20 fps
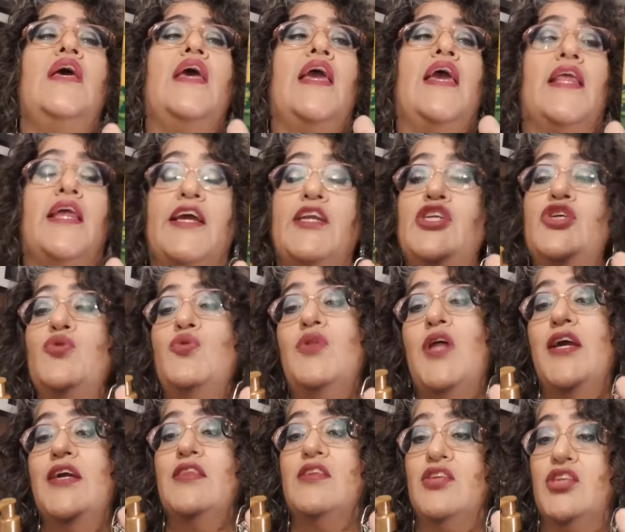And I do
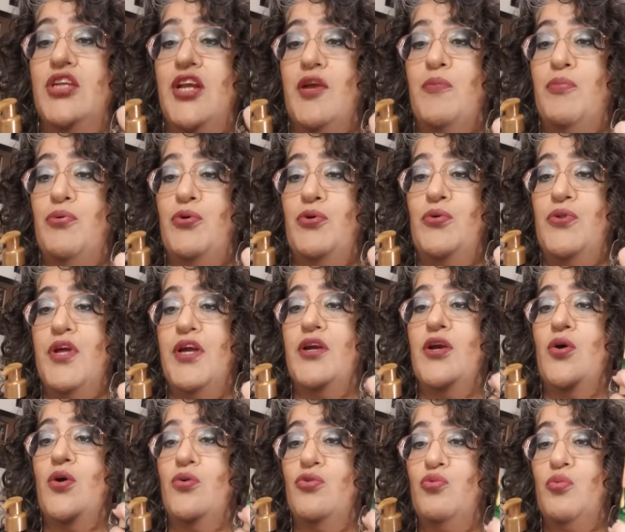like the shampoo that
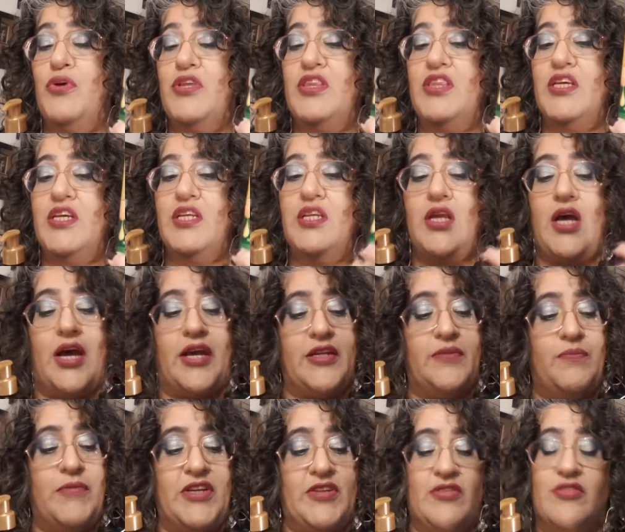goes with it. I
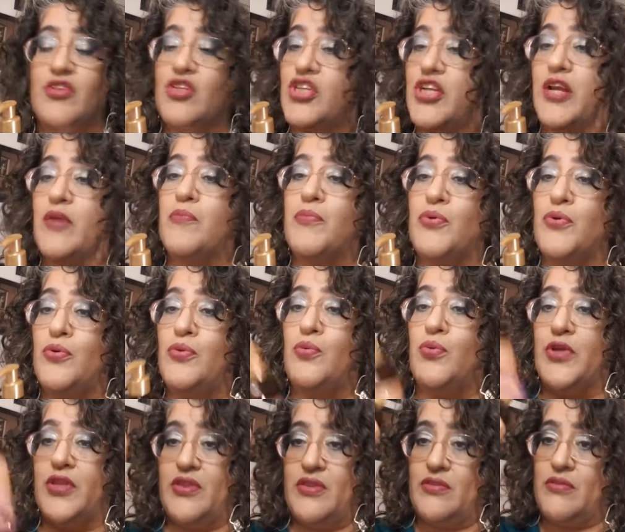mix the shampoo
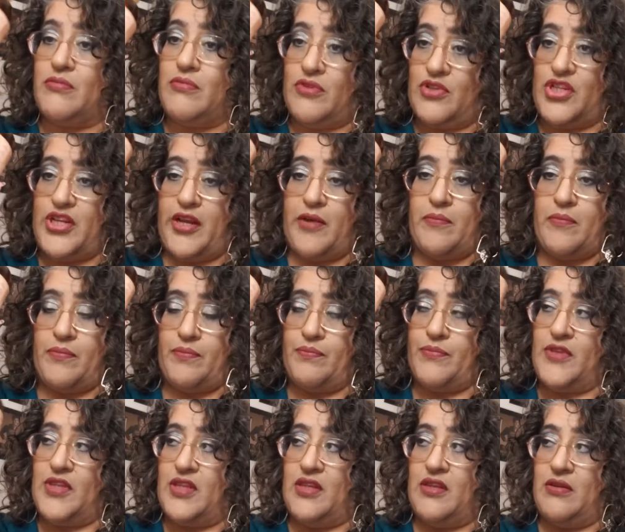with
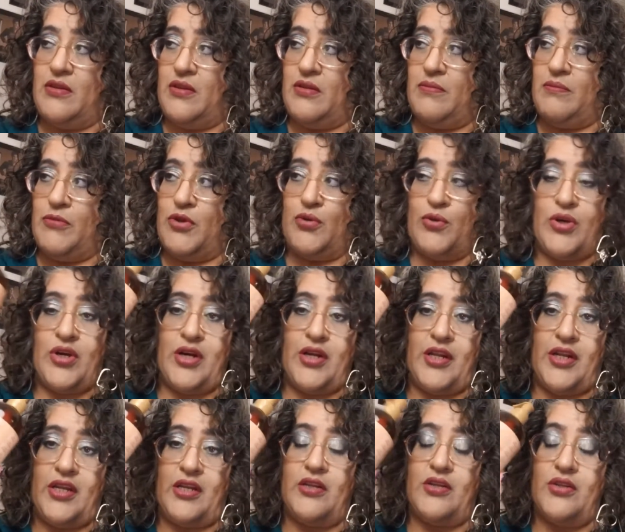the Manuka
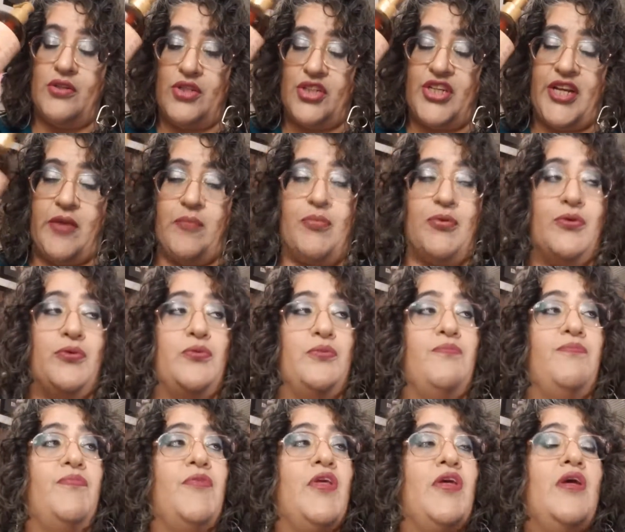honey shampoo
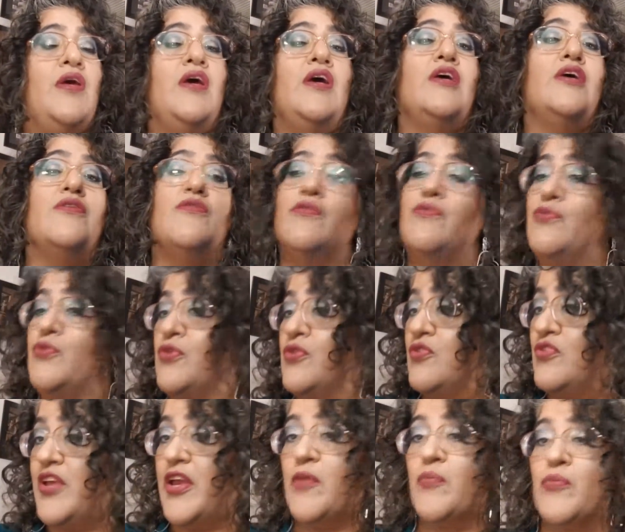for the
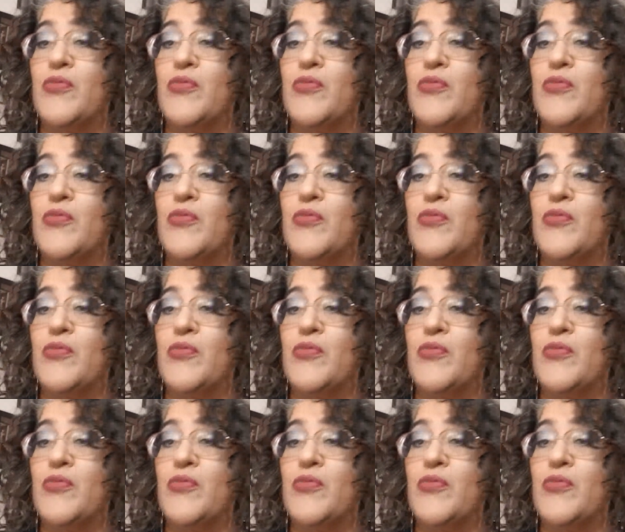same